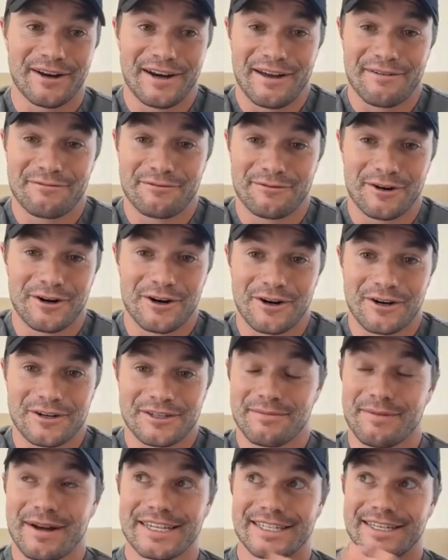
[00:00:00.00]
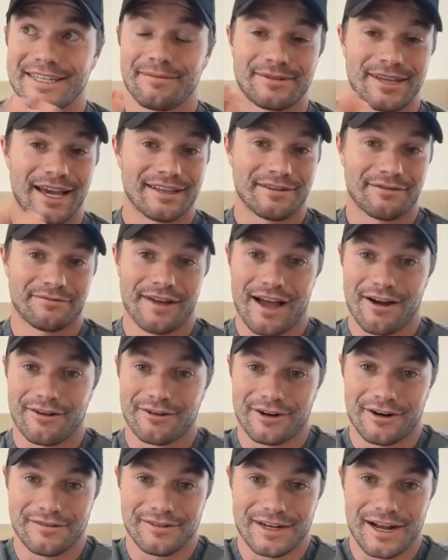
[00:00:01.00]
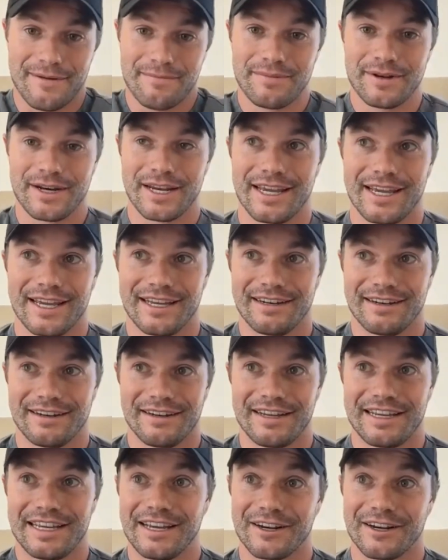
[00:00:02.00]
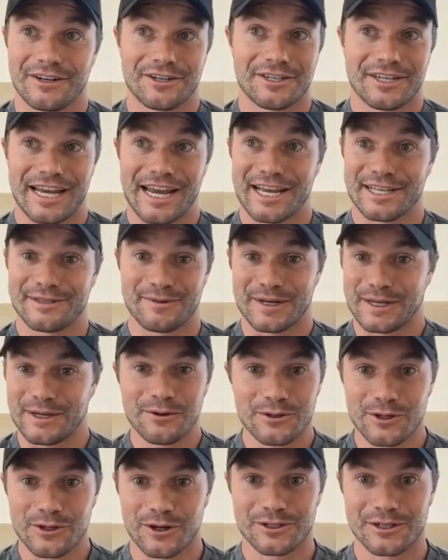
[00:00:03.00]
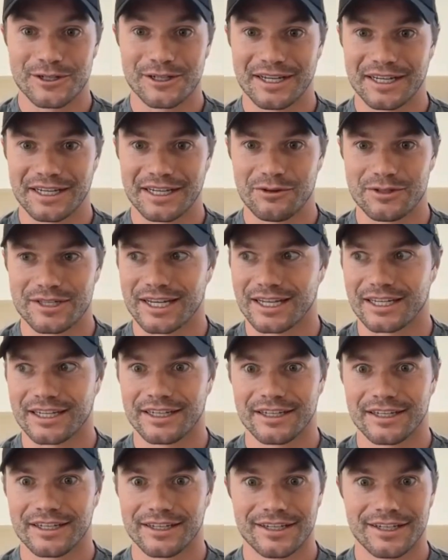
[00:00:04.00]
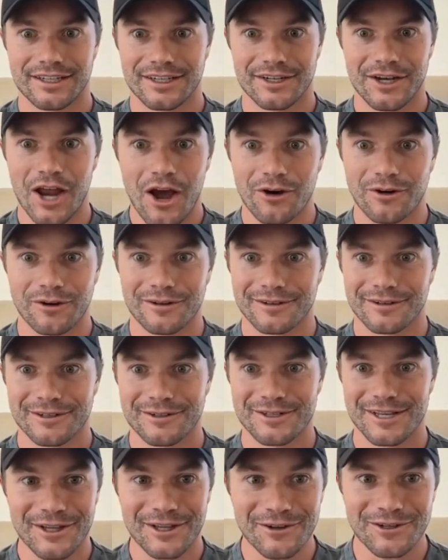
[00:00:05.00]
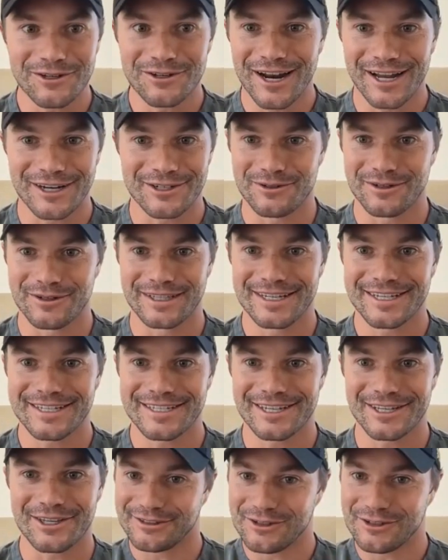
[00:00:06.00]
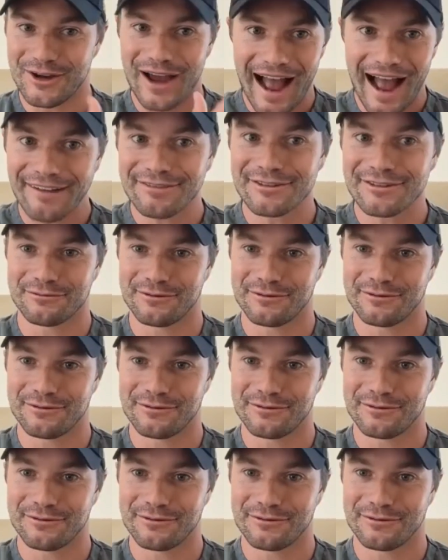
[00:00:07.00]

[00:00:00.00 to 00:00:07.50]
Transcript: And at first, and my stepdad's a founder of a company and he understands, but he was also like, no, he's like, no, you're not doing this. Like, you have to